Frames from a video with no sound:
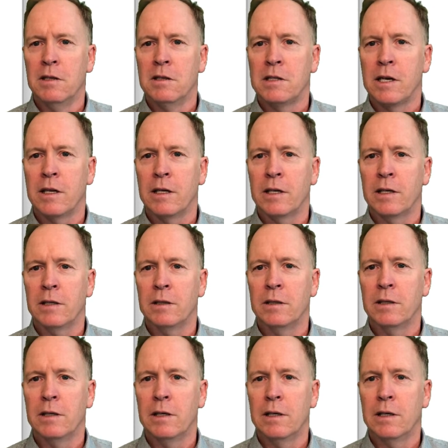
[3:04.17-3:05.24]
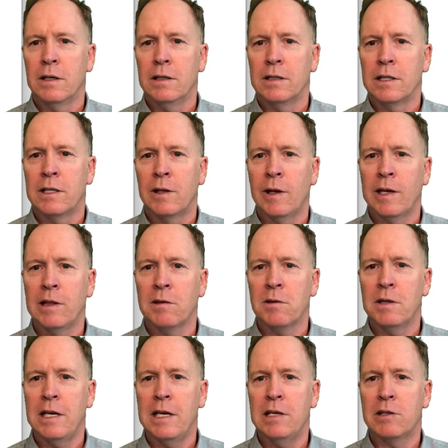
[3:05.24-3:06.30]
So just clicking through
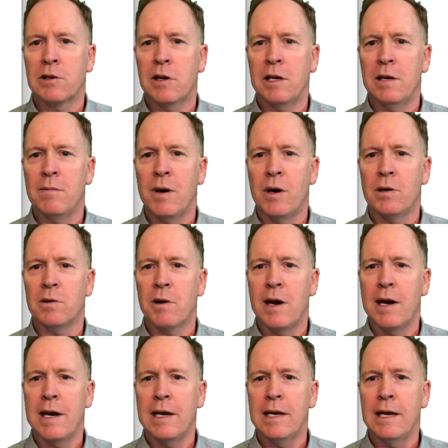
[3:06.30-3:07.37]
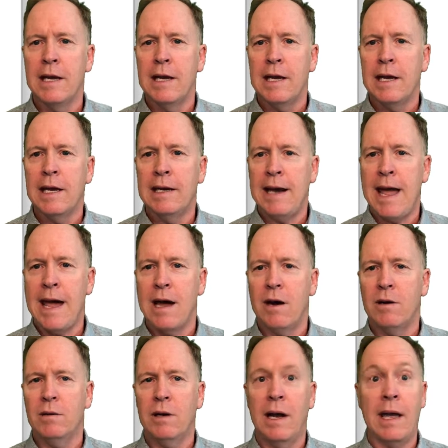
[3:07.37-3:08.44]
these, turning them all gray, and
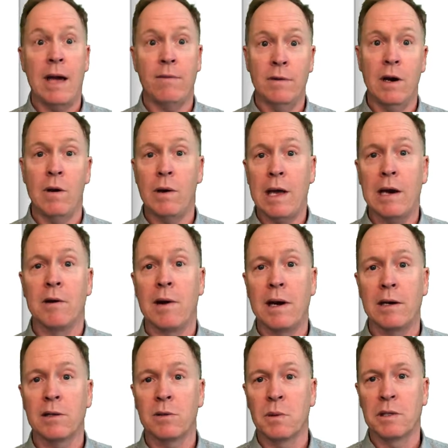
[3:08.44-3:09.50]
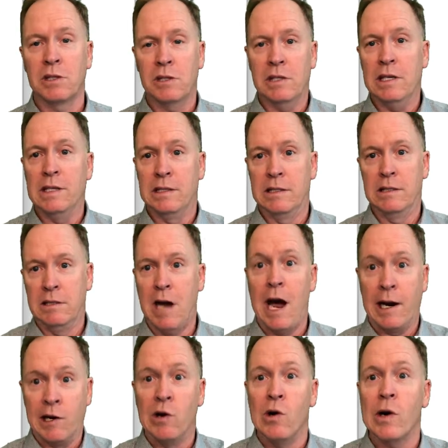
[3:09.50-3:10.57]
now I have no iterators, which is
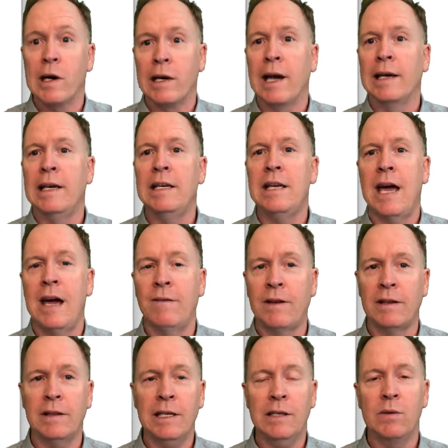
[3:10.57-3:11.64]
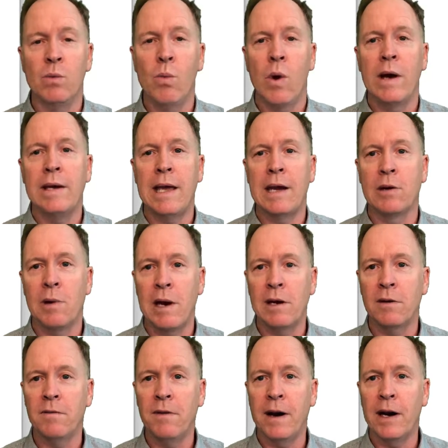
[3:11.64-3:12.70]
not good. I need to have at least one
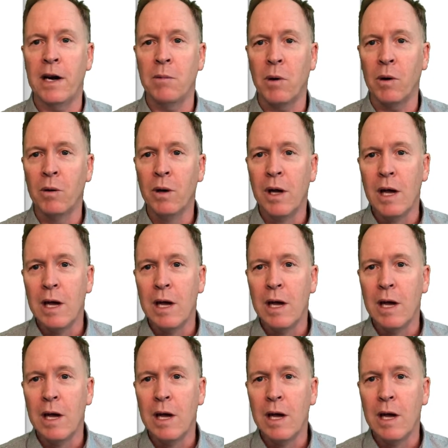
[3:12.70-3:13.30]
iterator variable.